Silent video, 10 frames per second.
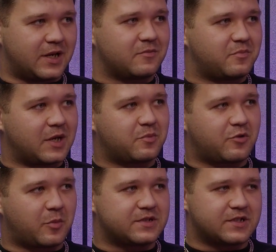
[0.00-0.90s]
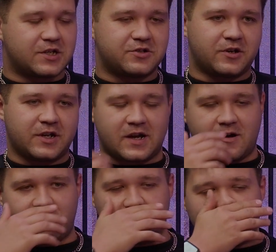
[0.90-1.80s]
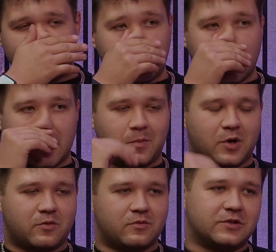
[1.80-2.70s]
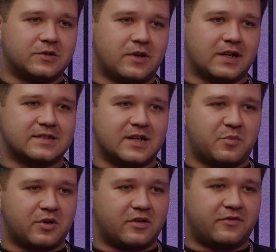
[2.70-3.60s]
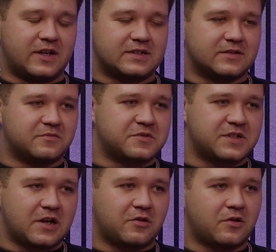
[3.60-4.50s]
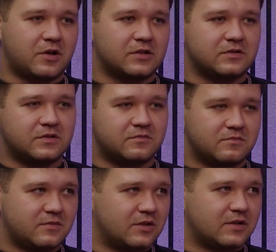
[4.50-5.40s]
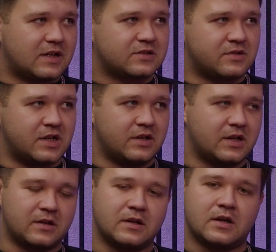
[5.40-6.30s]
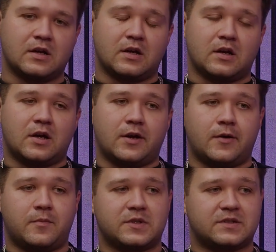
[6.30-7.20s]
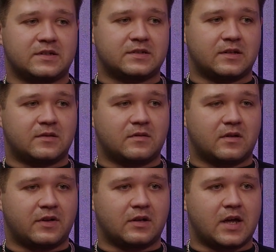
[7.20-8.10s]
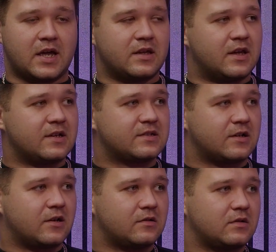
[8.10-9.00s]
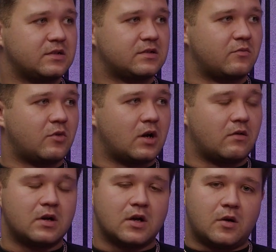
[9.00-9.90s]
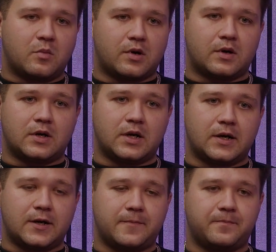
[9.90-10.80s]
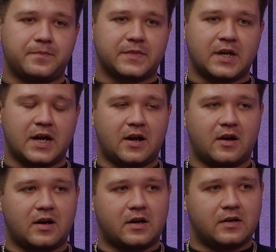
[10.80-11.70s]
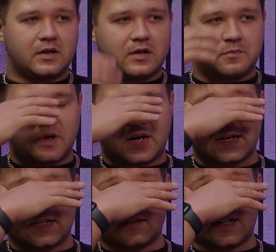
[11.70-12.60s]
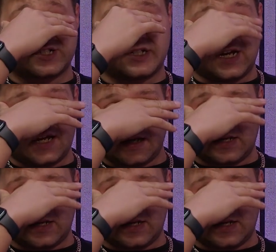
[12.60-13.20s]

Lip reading: big proper surgery on it now. But we'll do like a temporary fix and see how long you'll last really. And it's lasted I think 8 years, so it's done well. But back end of last year,